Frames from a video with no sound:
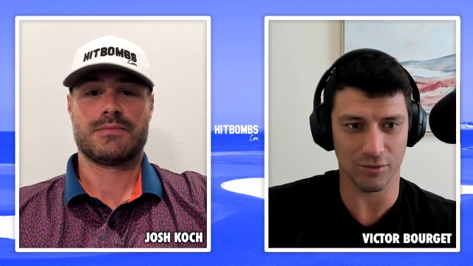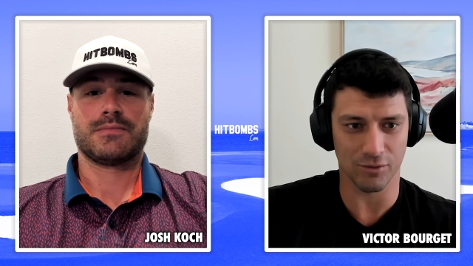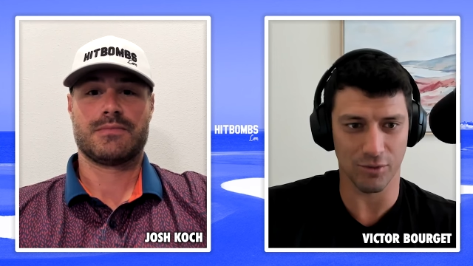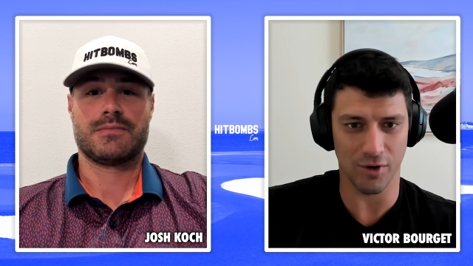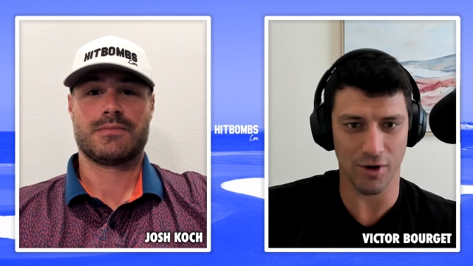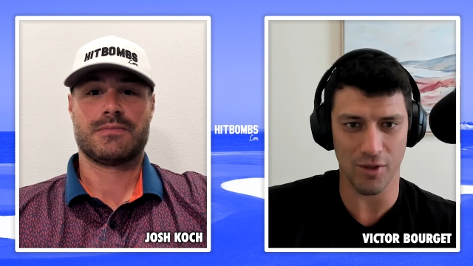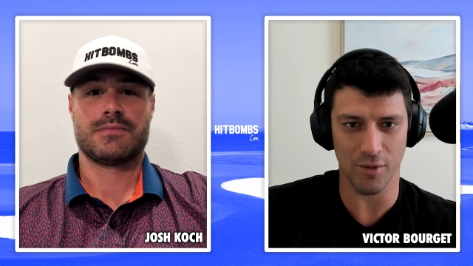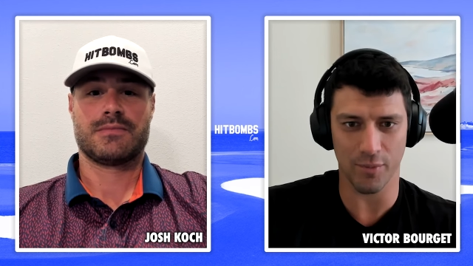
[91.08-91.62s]
Speaker 1: what are
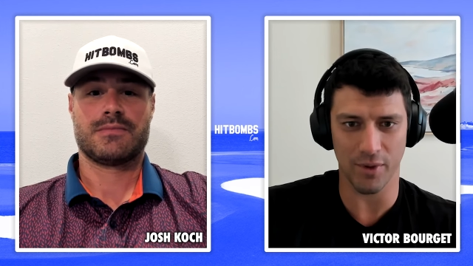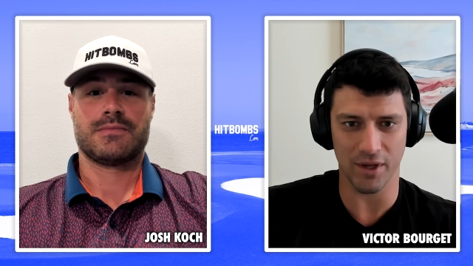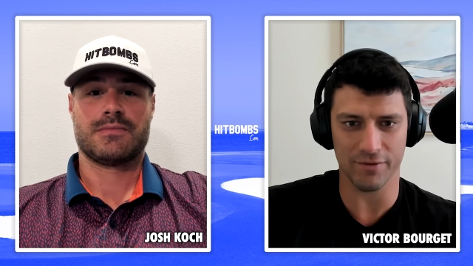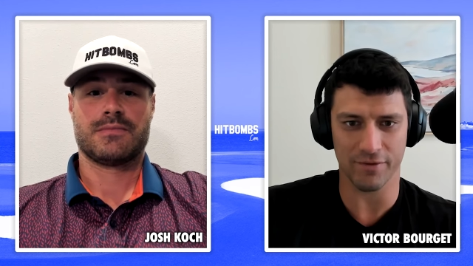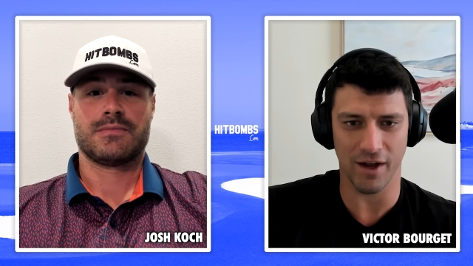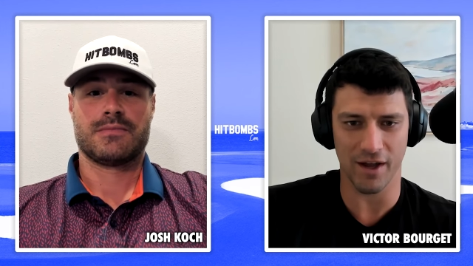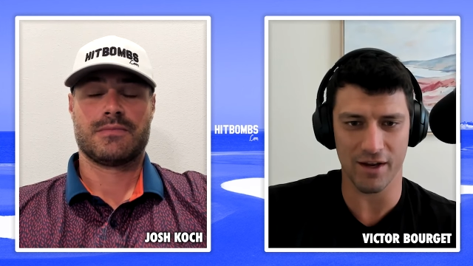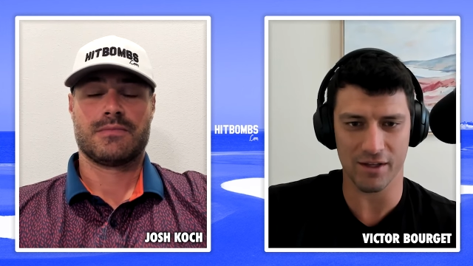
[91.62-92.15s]
the big
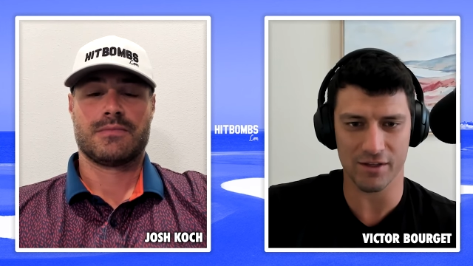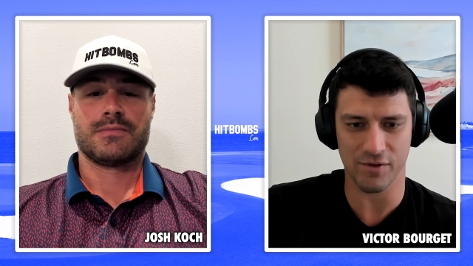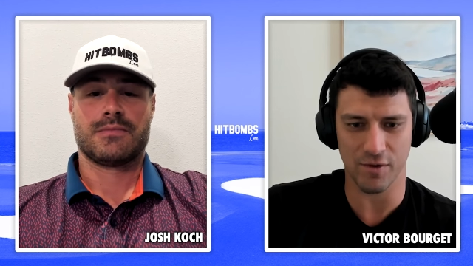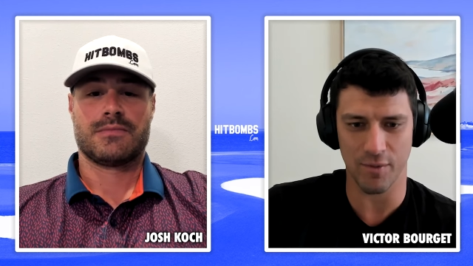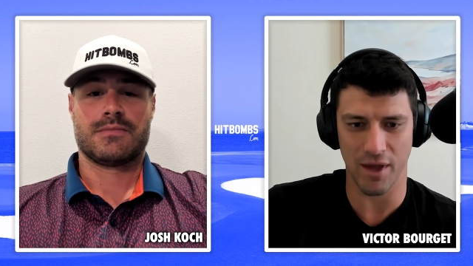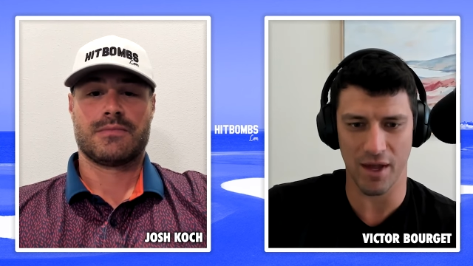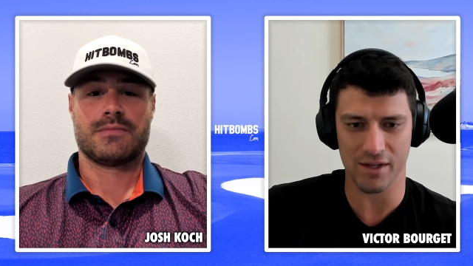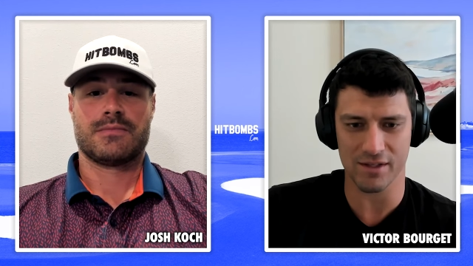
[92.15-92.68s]
findings from
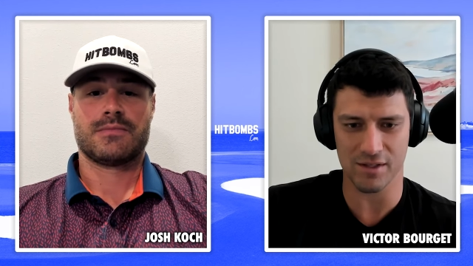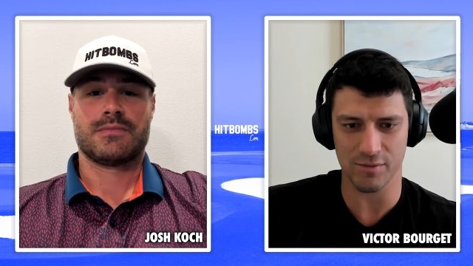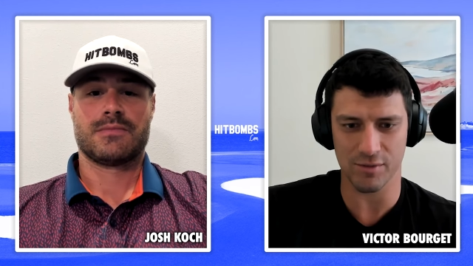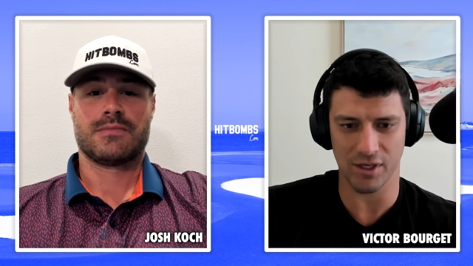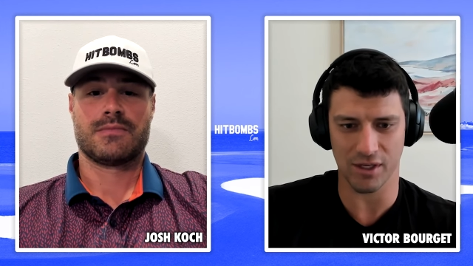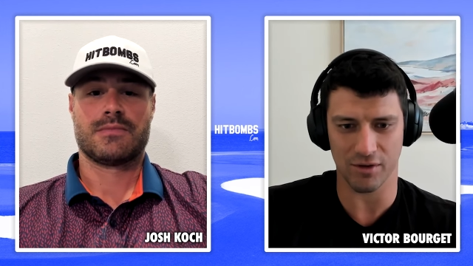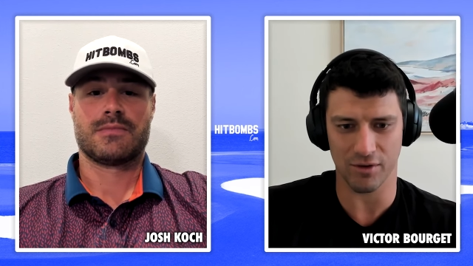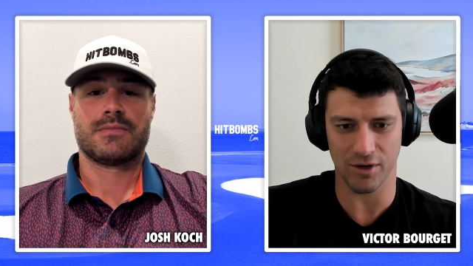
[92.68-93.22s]
that. It seems like
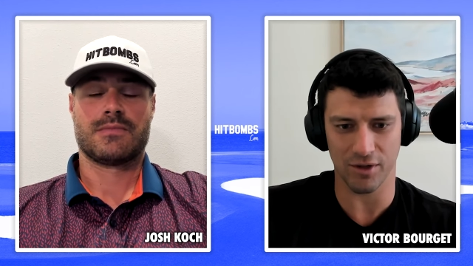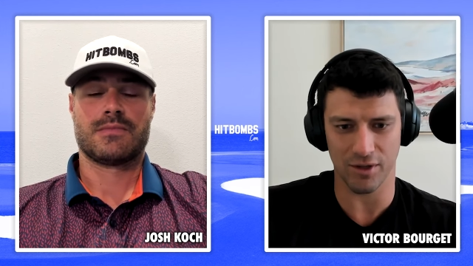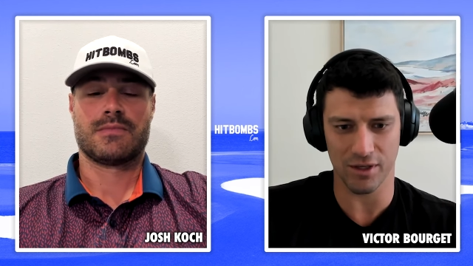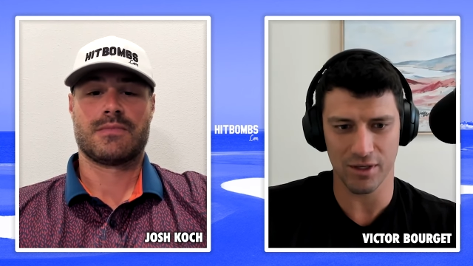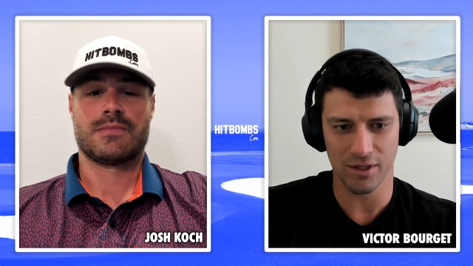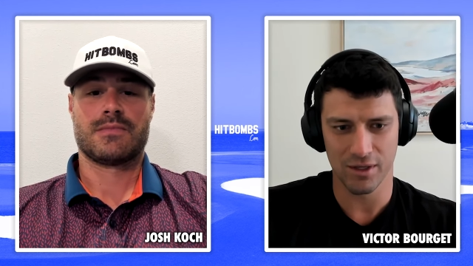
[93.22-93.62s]
a really...